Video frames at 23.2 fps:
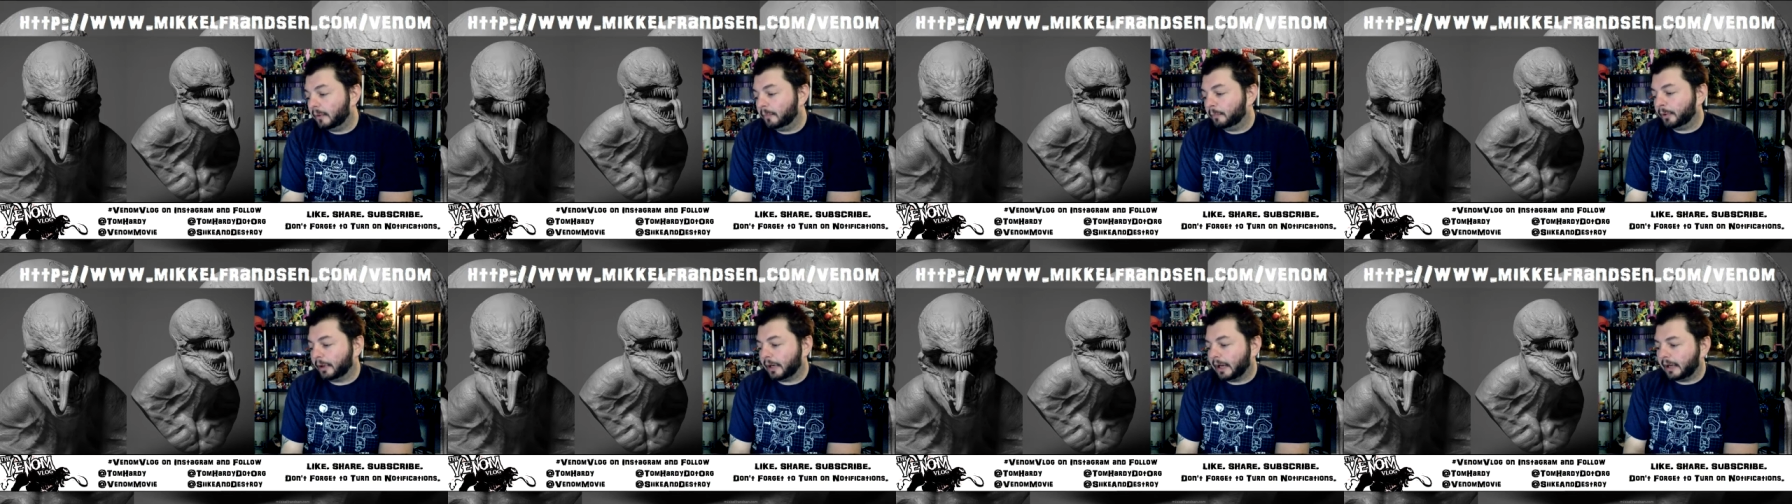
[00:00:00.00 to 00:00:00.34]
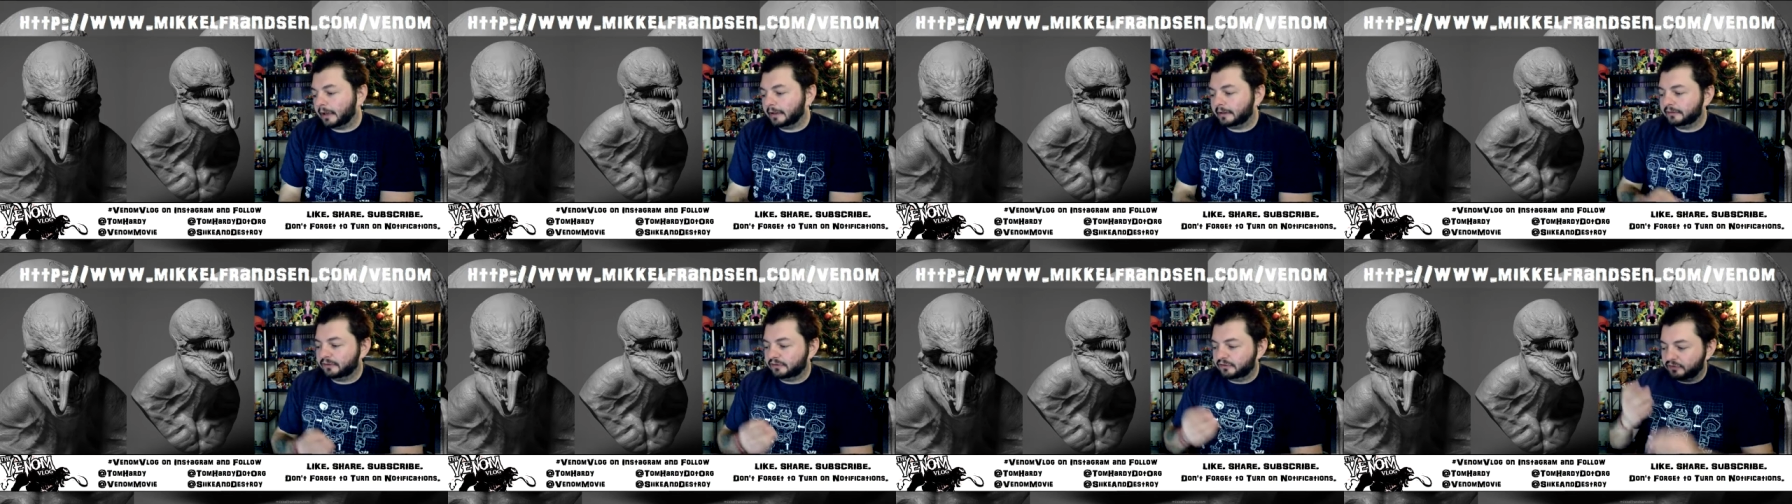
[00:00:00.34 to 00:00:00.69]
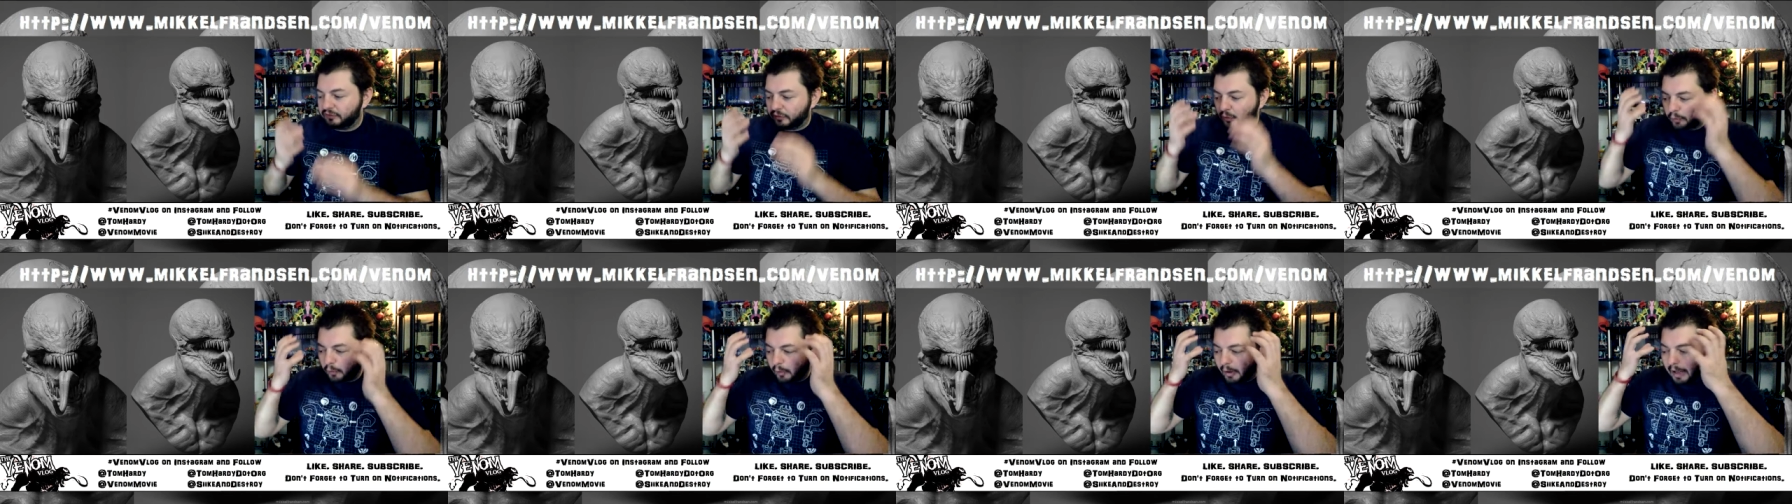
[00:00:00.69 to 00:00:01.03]
but I just
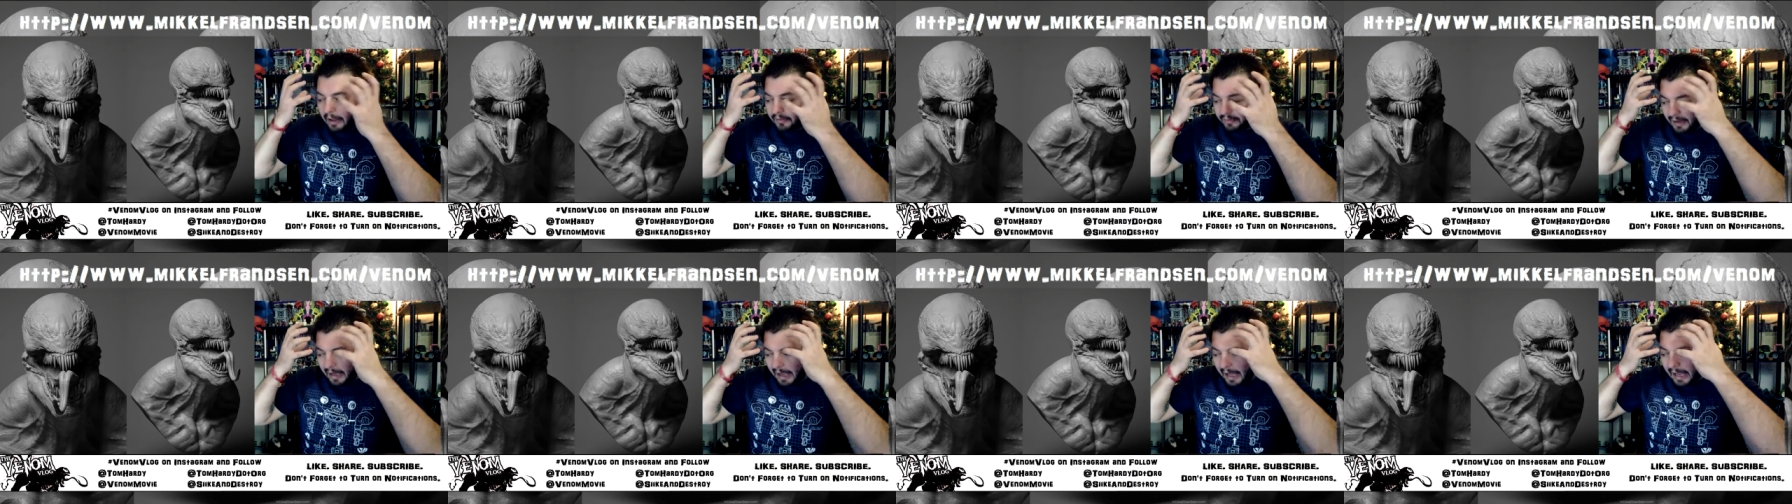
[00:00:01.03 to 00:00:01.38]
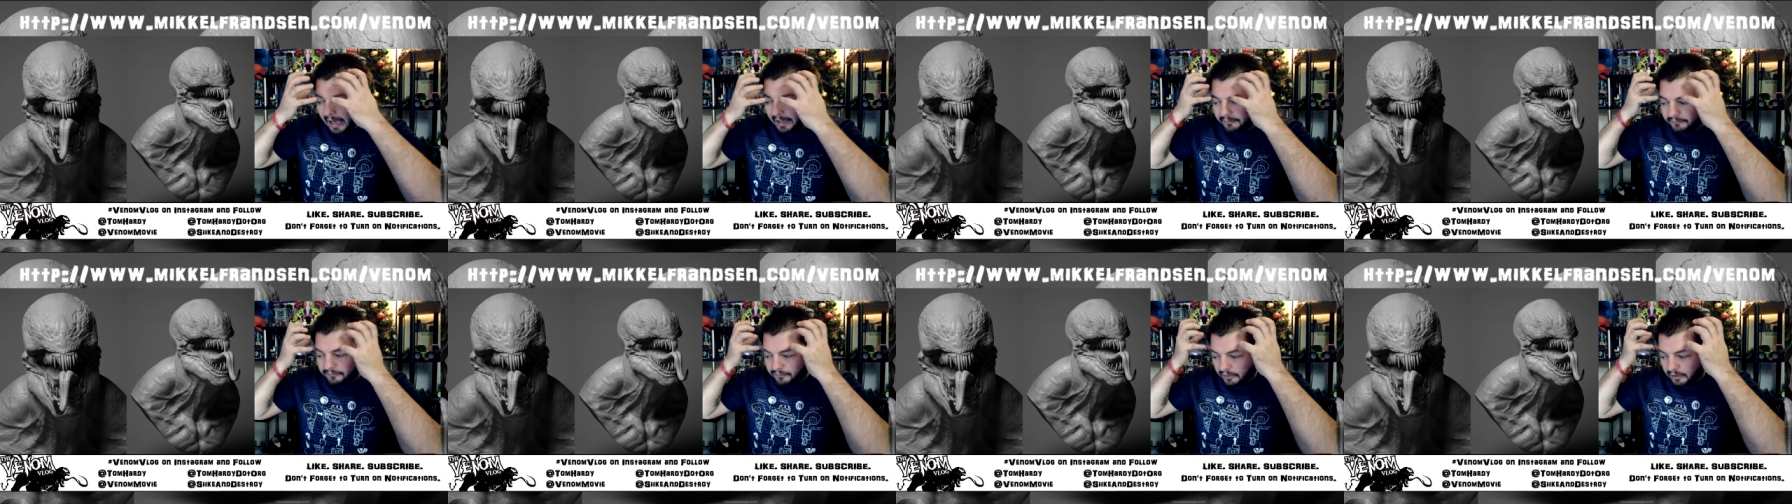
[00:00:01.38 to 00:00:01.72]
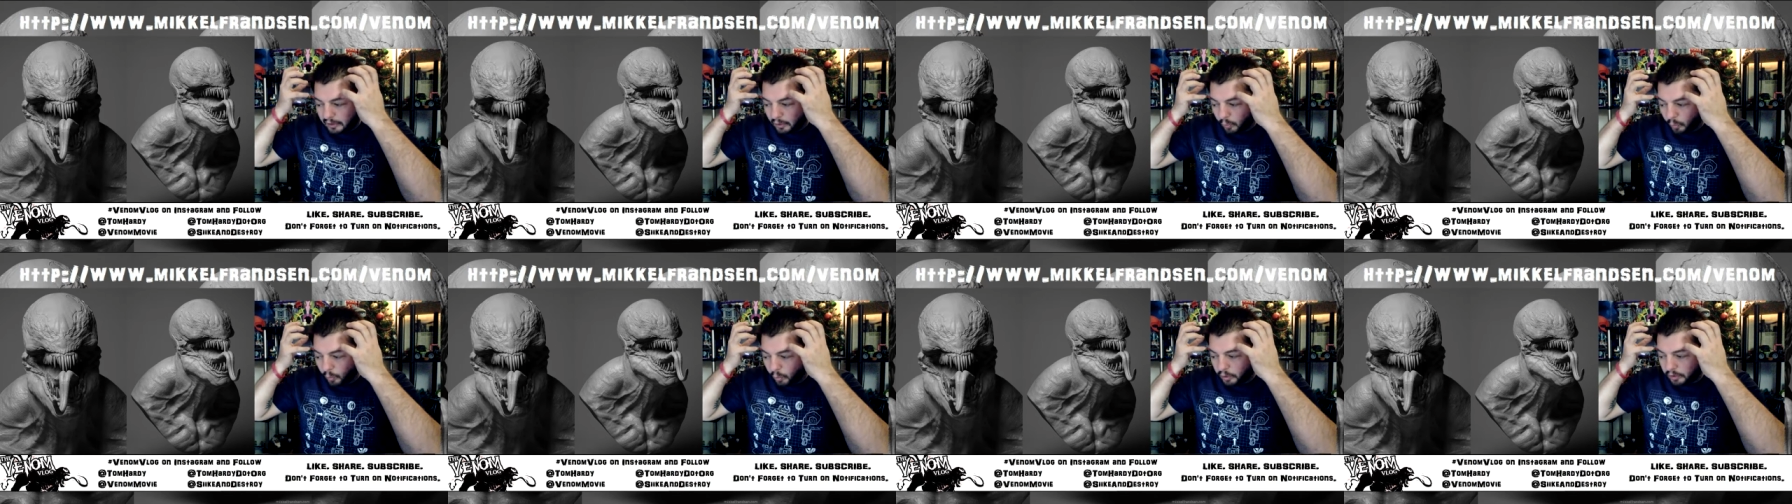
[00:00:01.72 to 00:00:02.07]
don't know how the eyes are
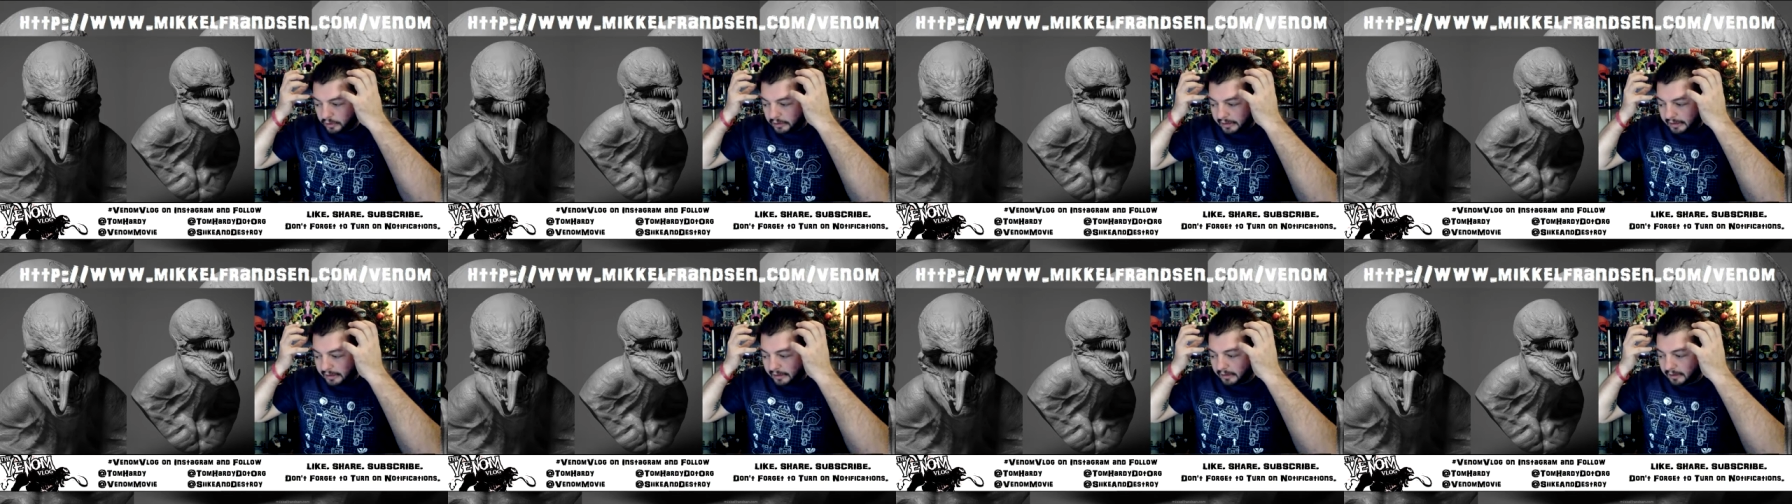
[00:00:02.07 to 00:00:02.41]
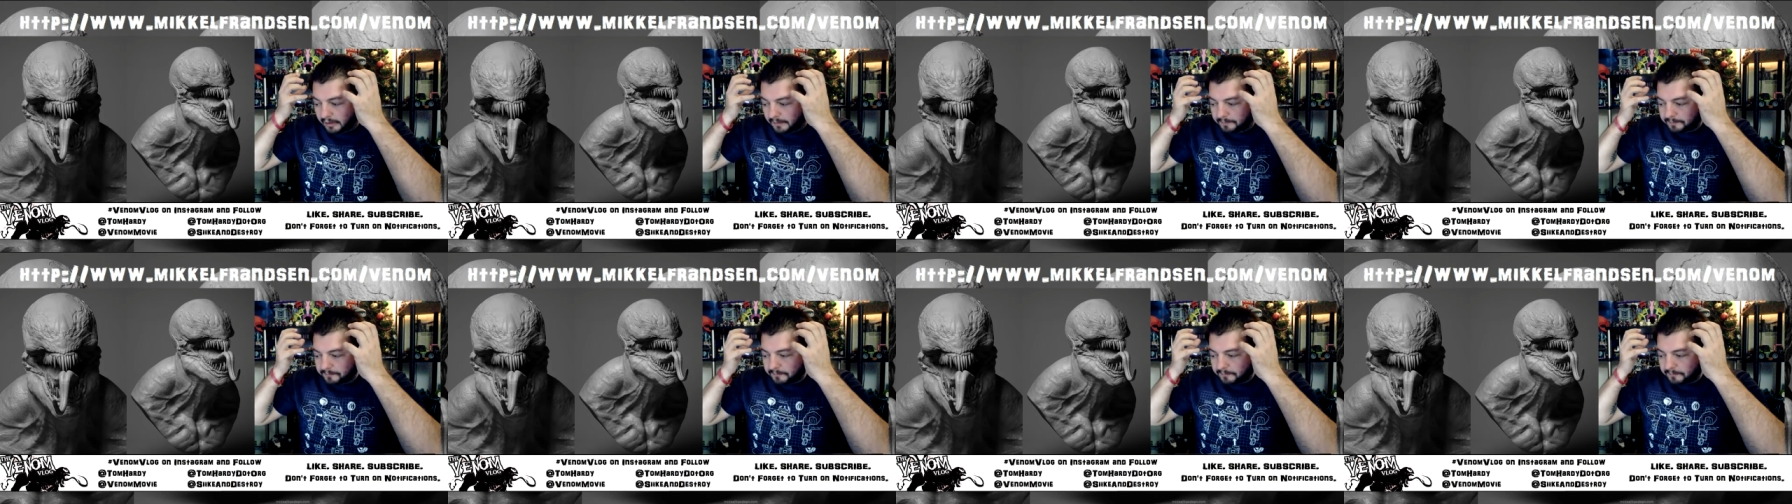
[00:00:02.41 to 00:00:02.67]
going to work in.